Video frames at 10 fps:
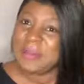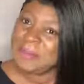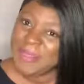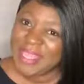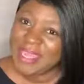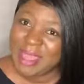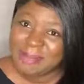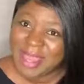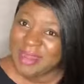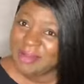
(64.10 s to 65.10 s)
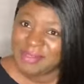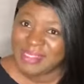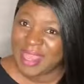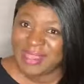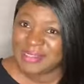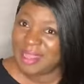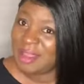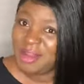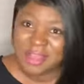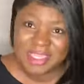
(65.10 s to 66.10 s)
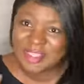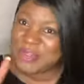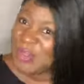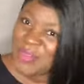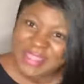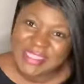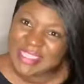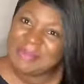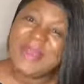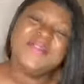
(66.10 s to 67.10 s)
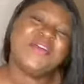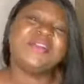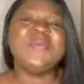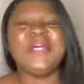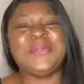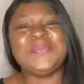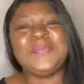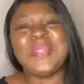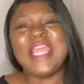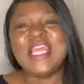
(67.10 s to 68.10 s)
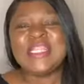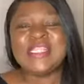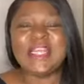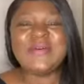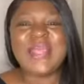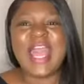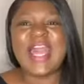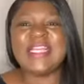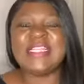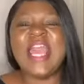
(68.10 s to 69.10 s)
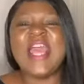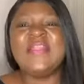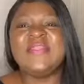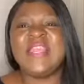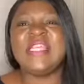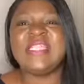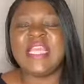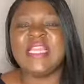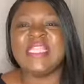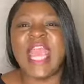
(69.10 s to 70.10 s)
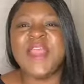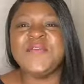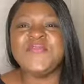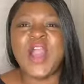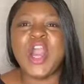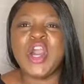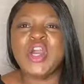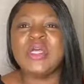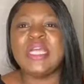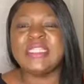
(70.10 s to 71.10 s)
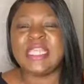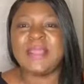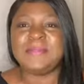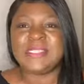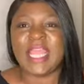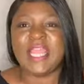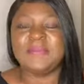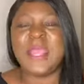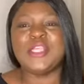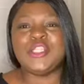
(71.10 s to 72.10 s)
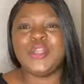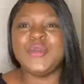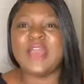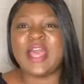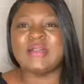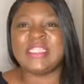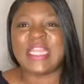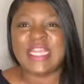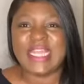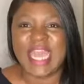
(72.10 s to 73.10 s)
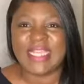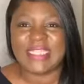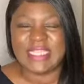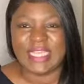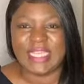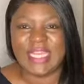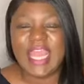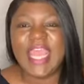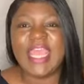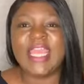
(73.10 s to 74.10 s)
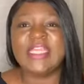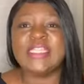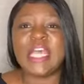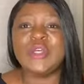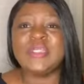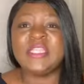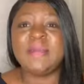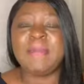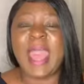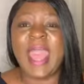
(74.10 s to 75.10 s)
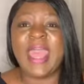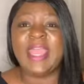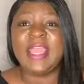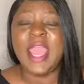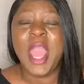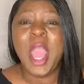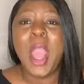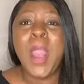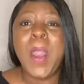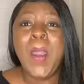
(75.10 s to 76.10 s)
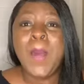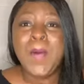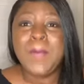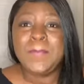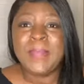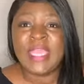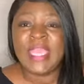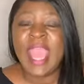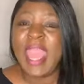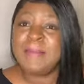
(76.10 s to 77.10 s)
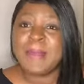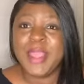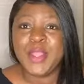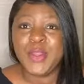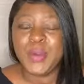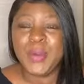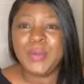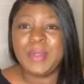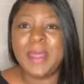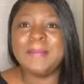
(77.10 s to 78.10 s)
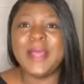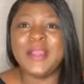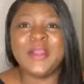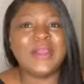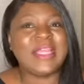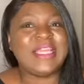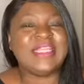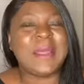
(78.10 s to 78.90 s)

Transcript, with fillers: to be peeking at my notes as I go because you know this is my first one. So guys, this is a Fall Tablescape 2019. It is hosted by me and my girl. My girl is